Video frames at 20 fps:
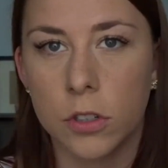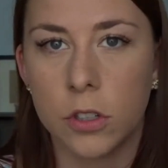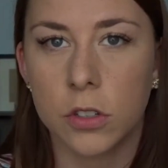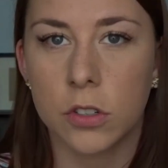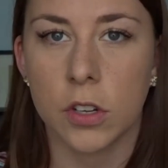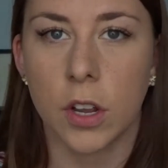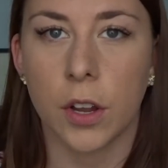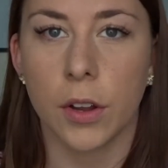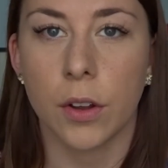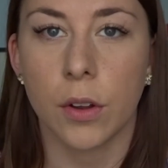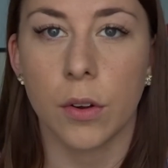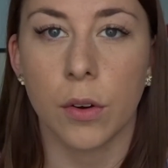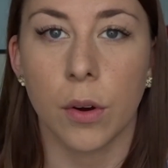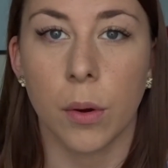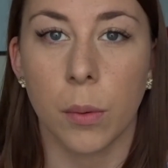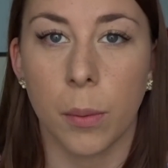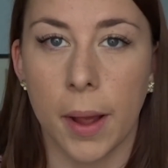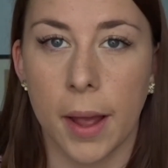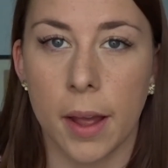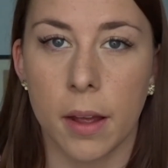just so you're
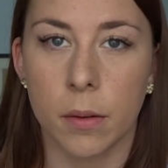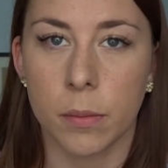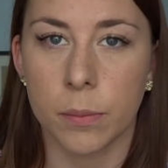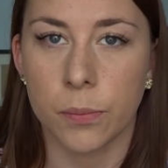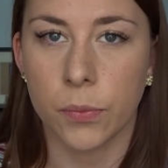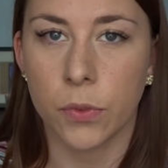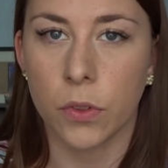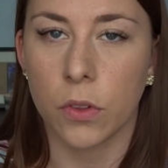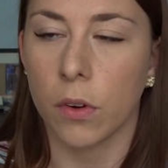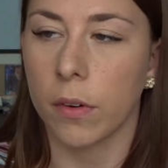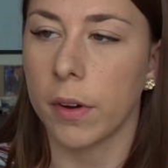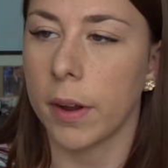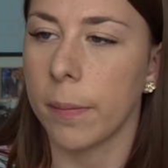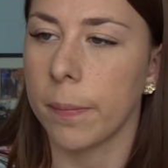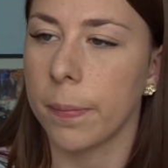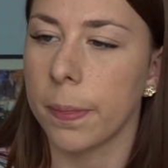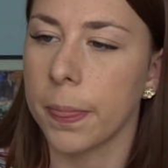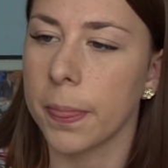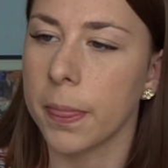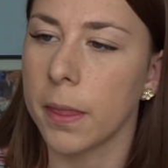aware. Sorry.
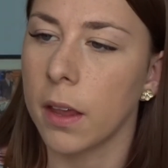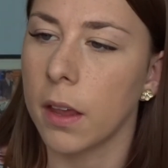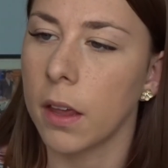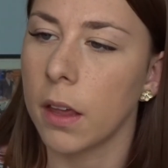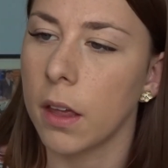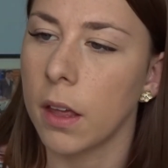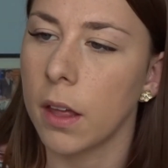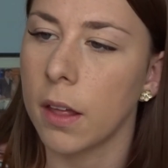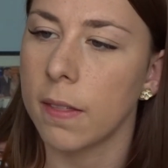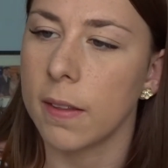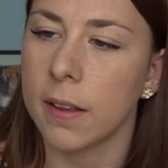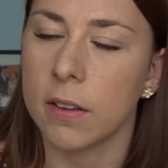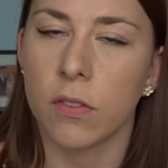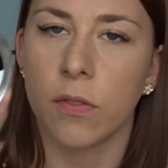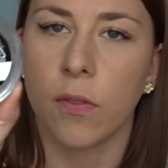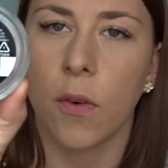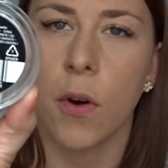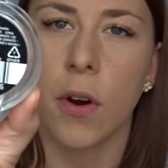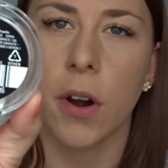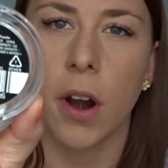There's
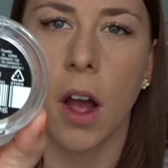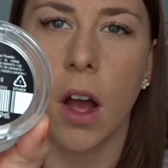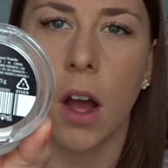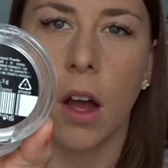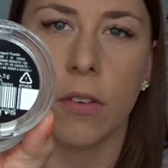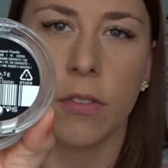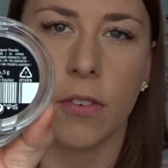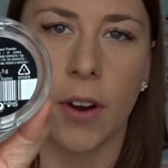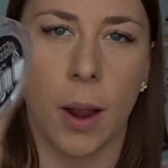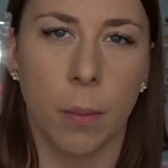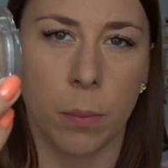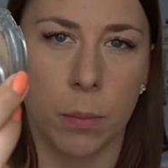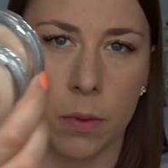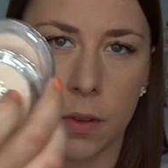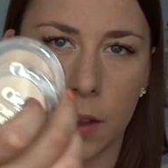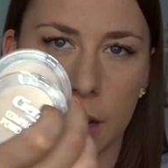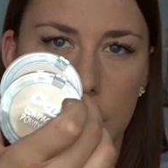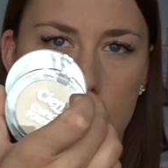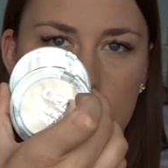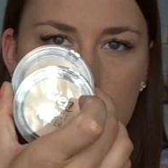4.5
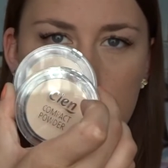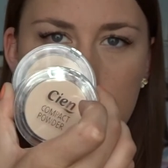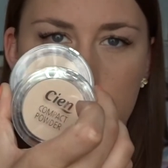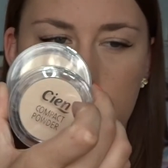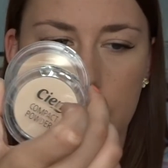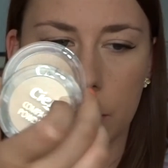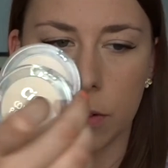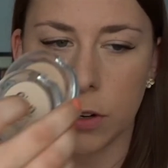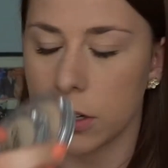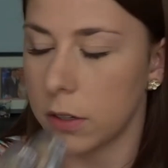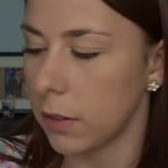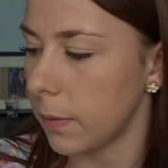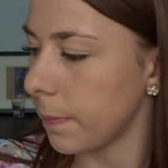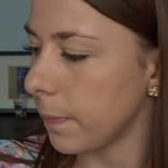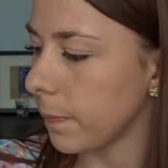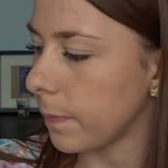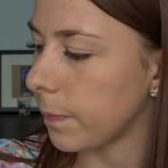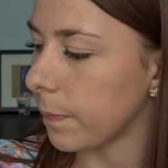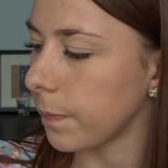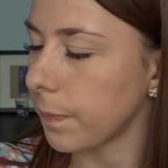grams in these powders.
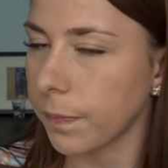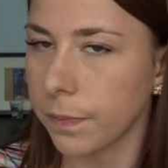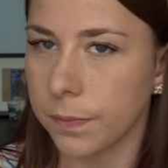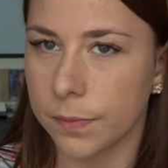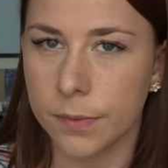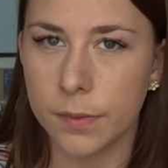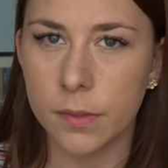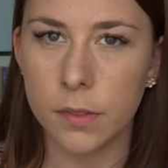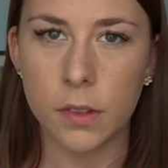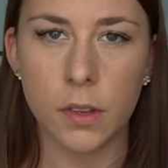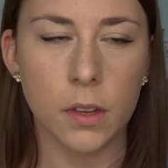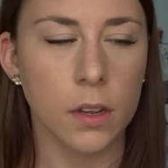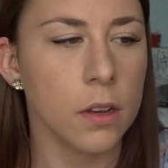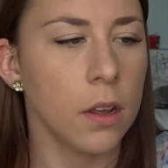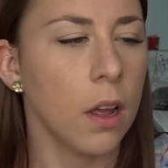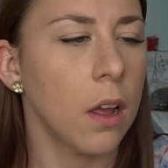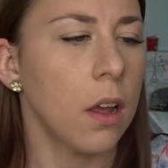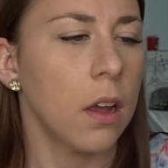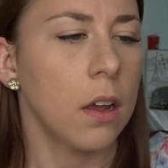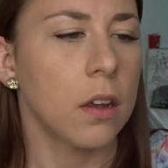
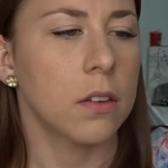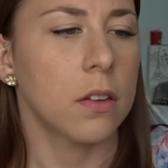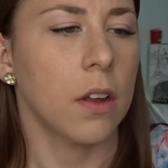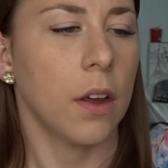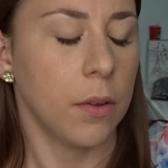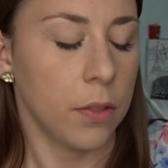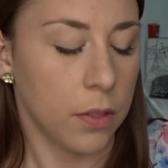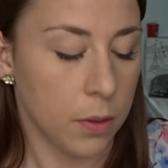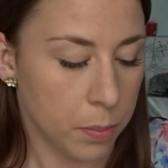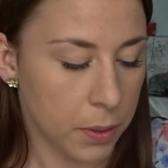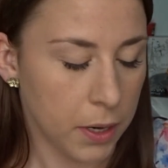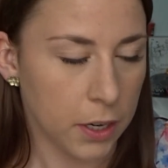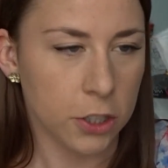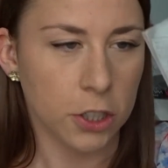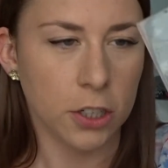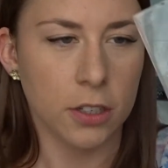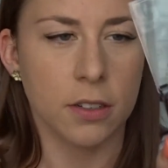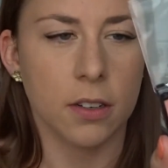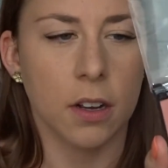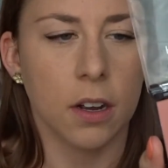So the
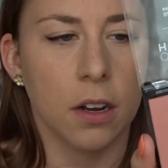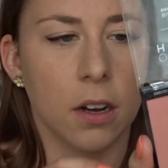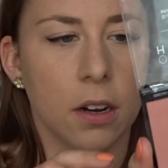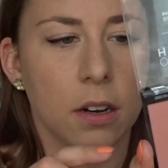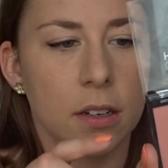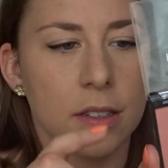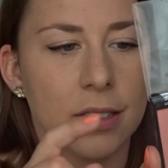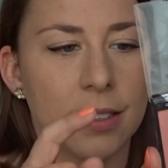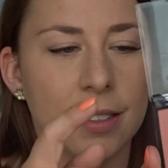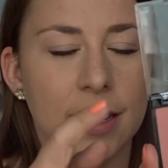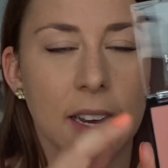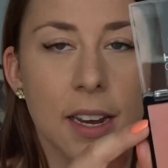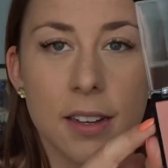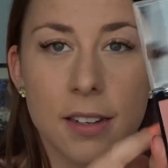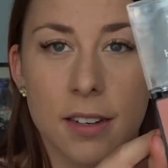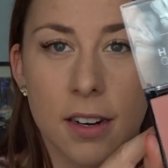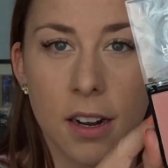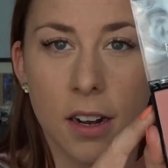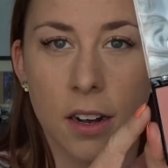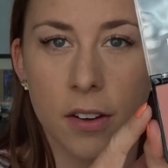blushes are
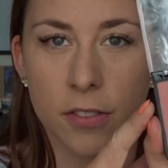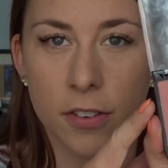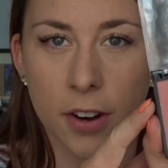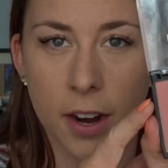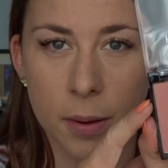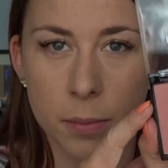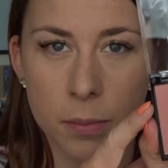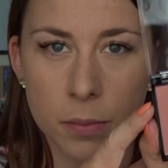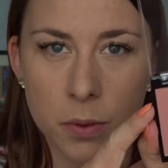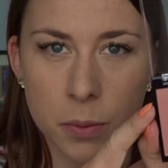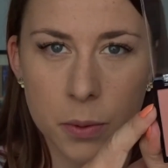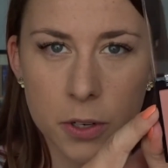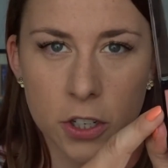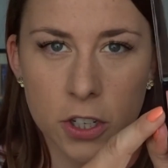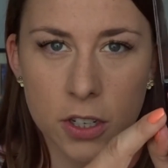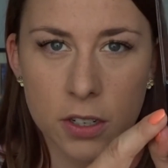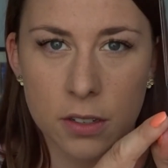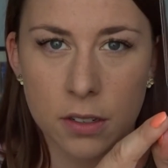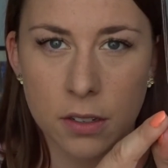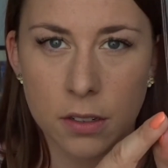6.5 grams,
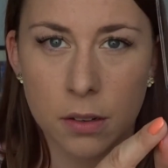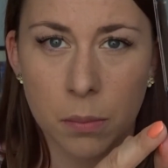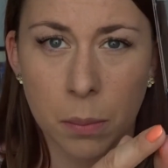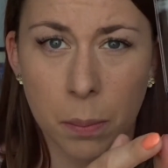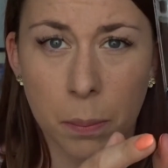which is